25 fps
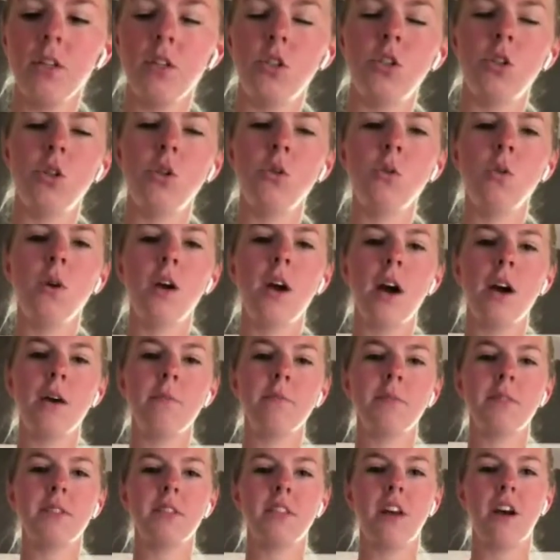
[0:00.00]
2
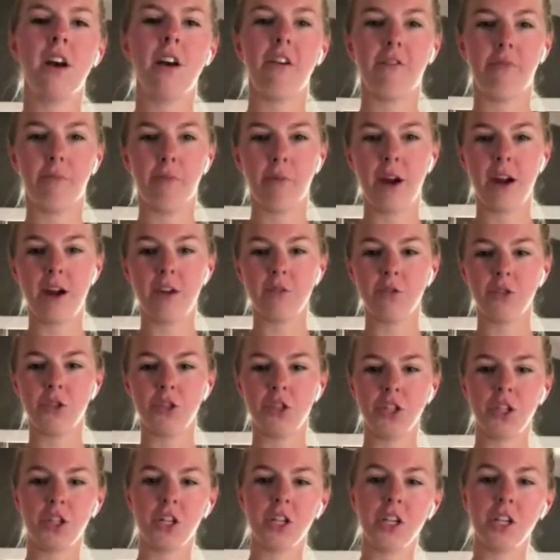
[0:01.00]
cups of brown
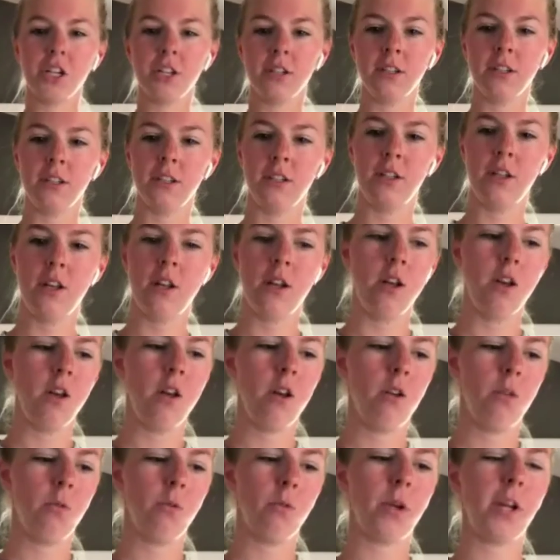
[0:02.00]
sugar.
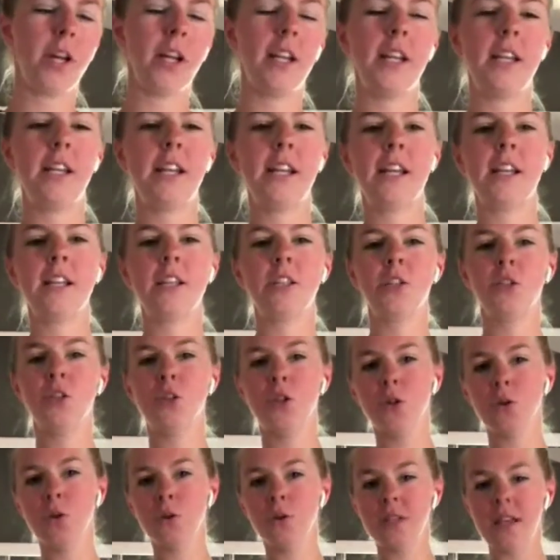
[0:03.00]
We're gonna need
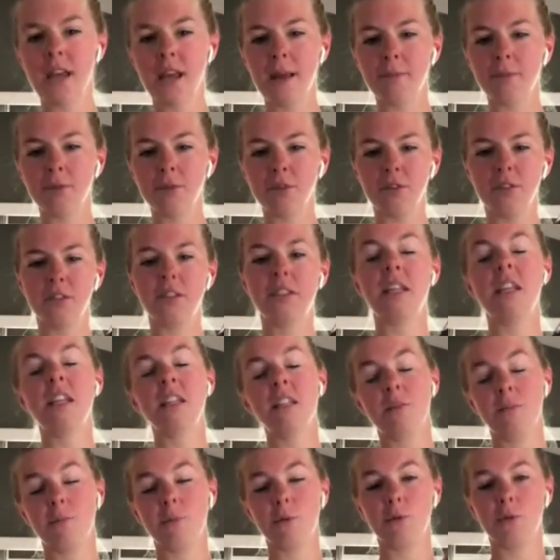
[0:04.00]
2
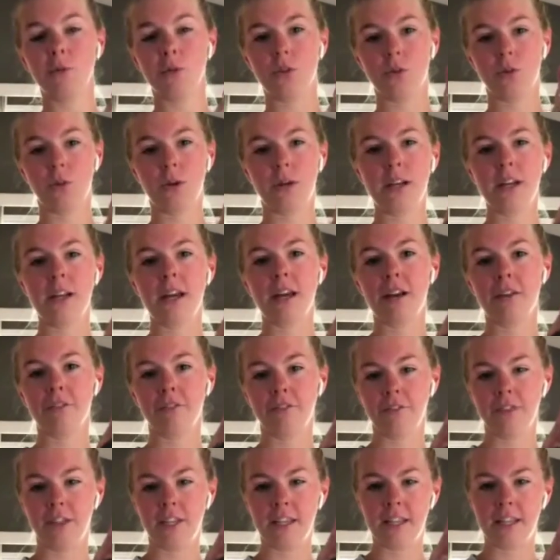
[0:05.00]
teaspoons of
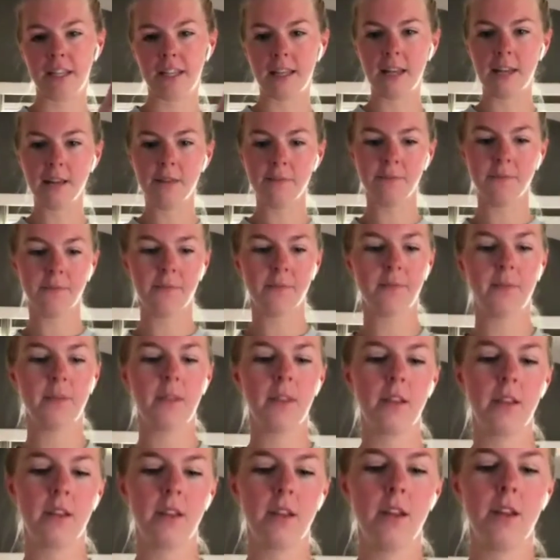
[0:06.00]
vanilla.
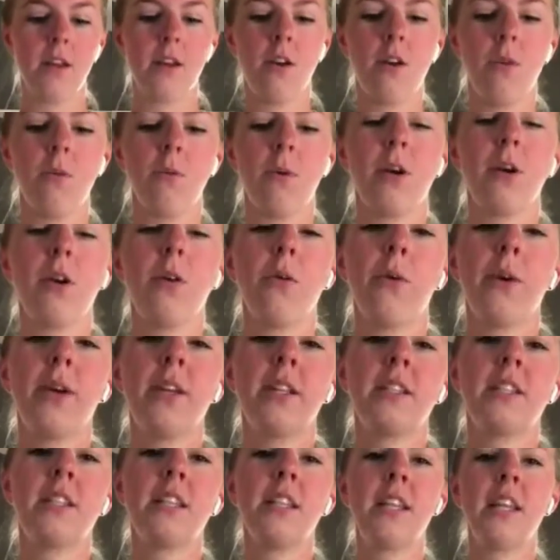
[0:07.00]
We're
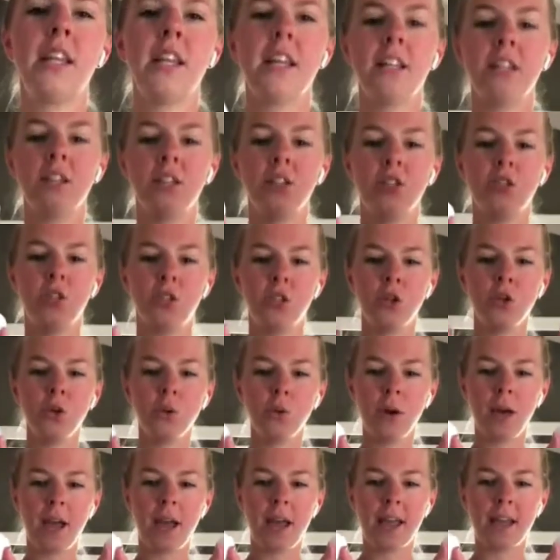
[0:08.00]
going to need
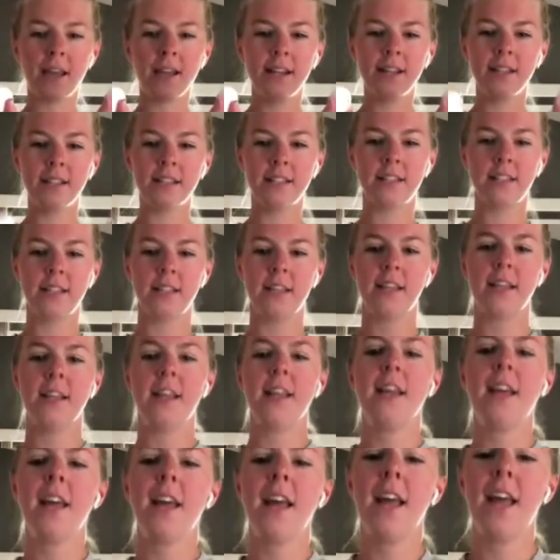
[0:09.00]
2 eggs
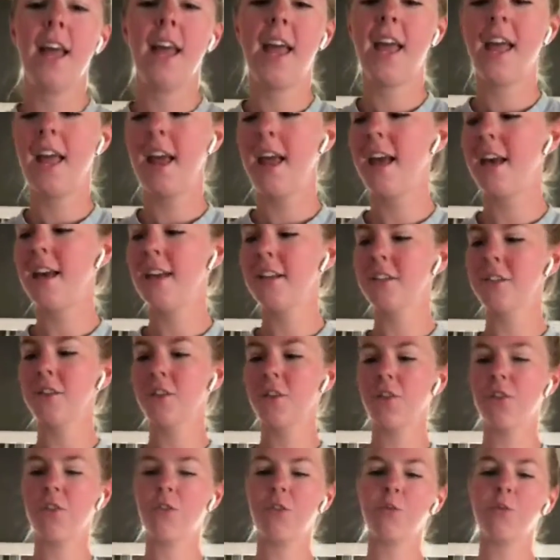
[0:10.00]
and
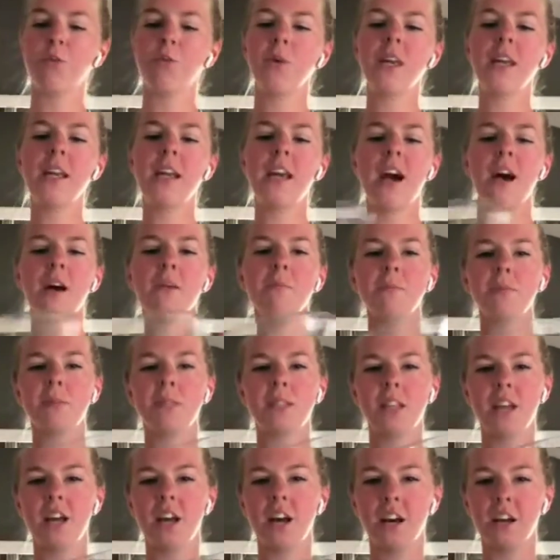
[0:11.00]
3
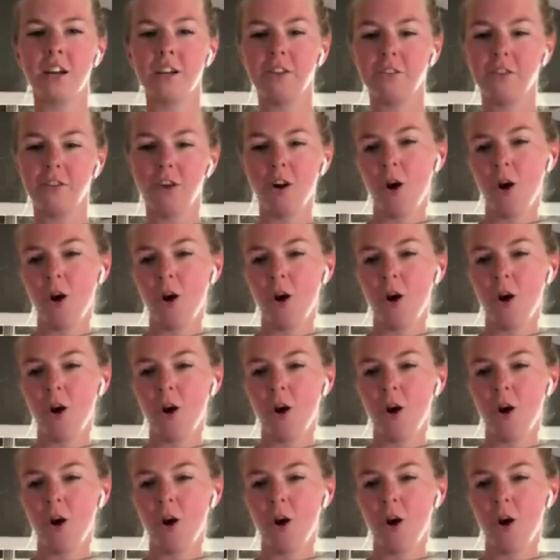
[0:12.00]
cups of